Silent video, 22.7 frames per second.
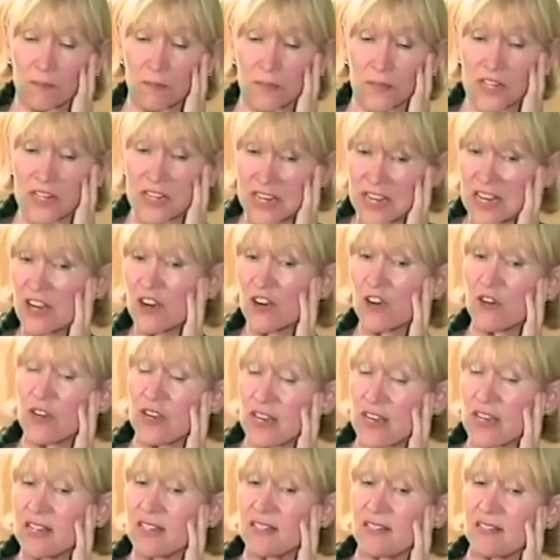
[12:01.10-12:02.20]
Near
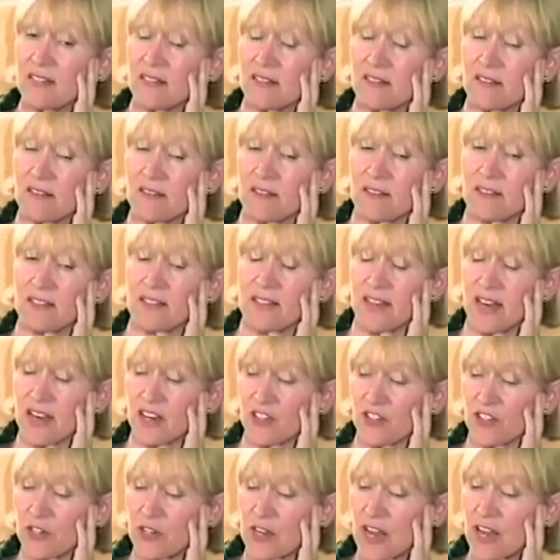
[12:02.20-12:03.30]
East
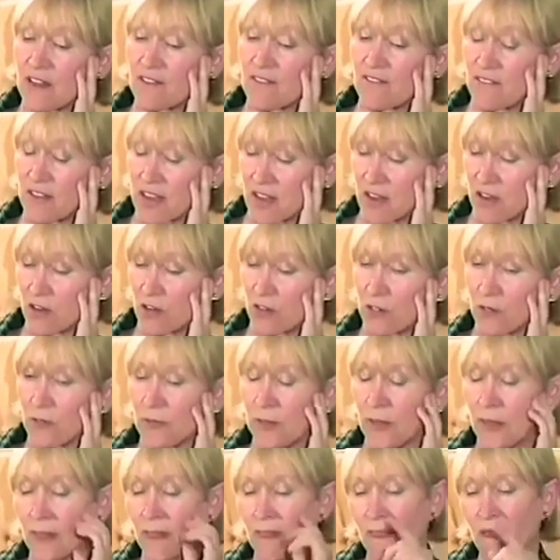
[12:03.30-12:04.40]
section and found
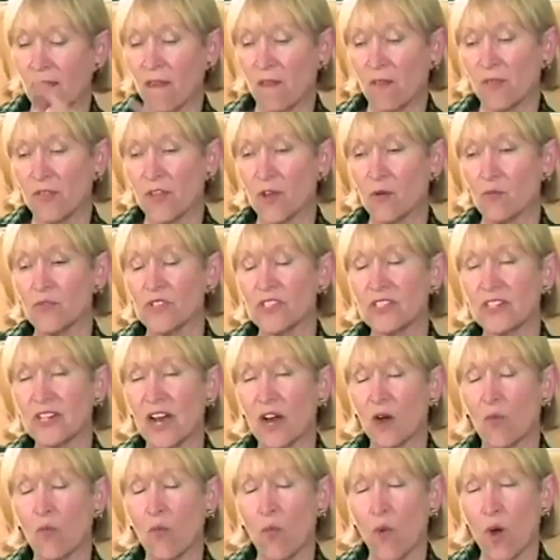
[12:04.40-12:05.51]
there was
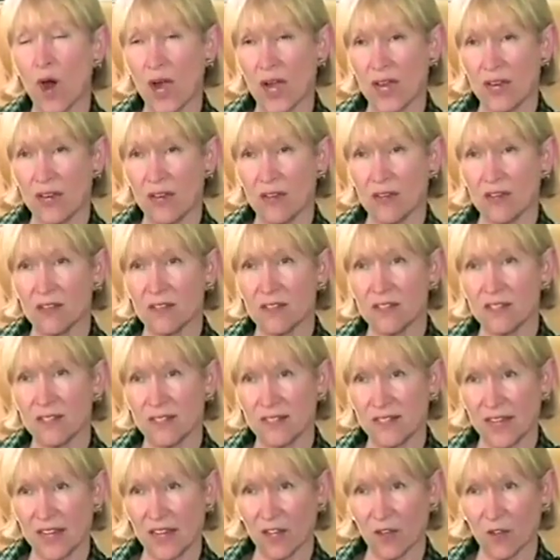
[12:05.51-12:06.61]
not one
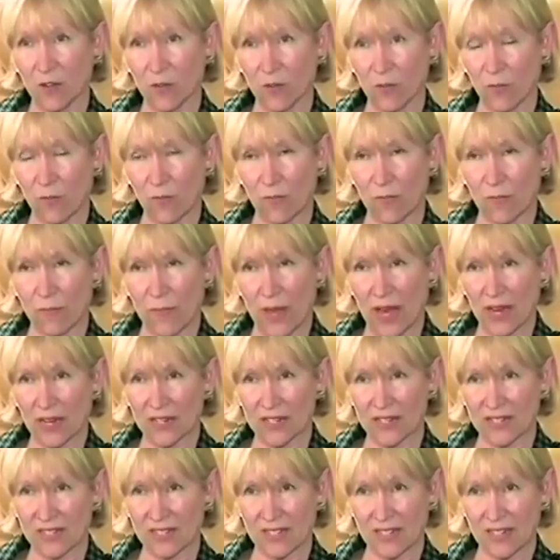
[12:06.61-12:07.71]
single
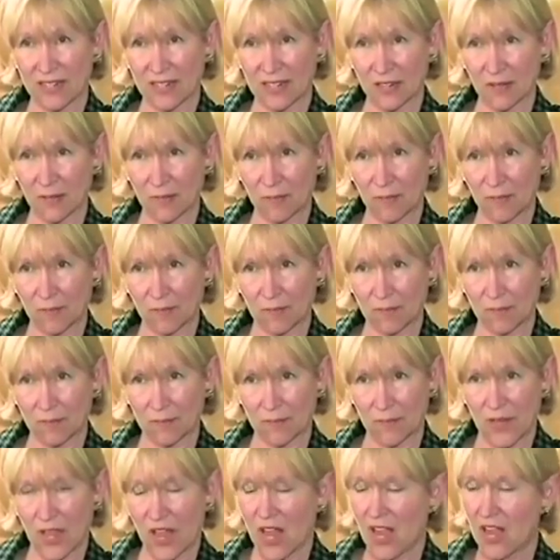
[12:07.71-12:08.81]
Palestinian,
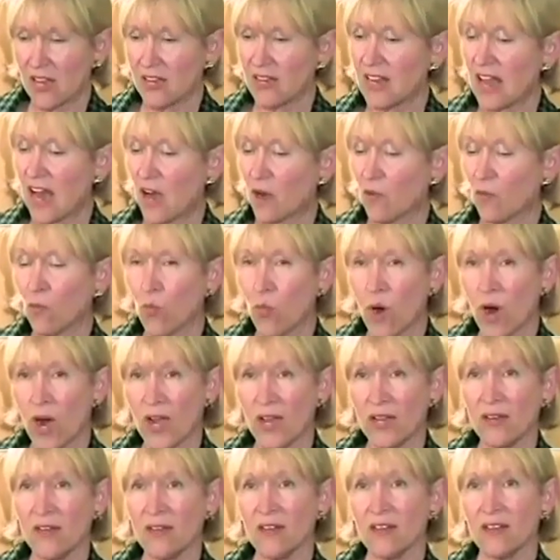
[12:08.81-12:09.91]
not
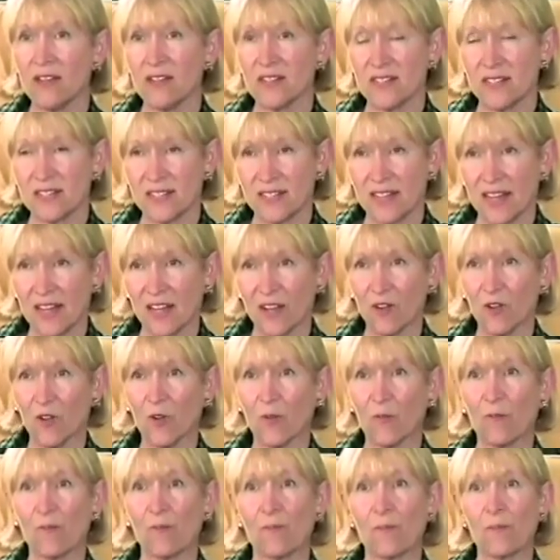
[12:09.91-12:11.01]
one
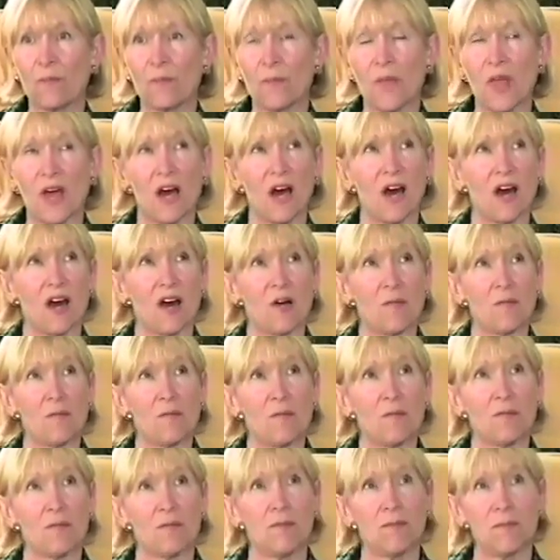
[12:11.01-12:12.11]
single
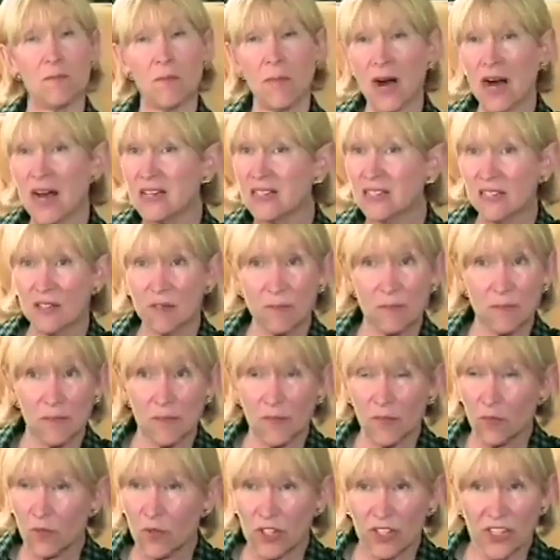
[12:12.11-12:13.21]
Muslim,
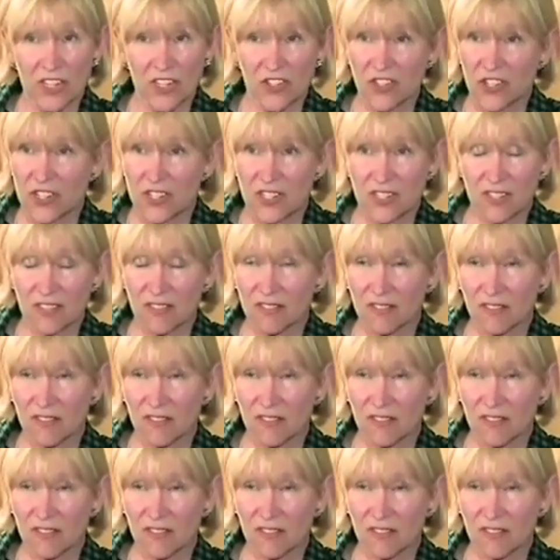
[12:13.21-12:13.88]
religious,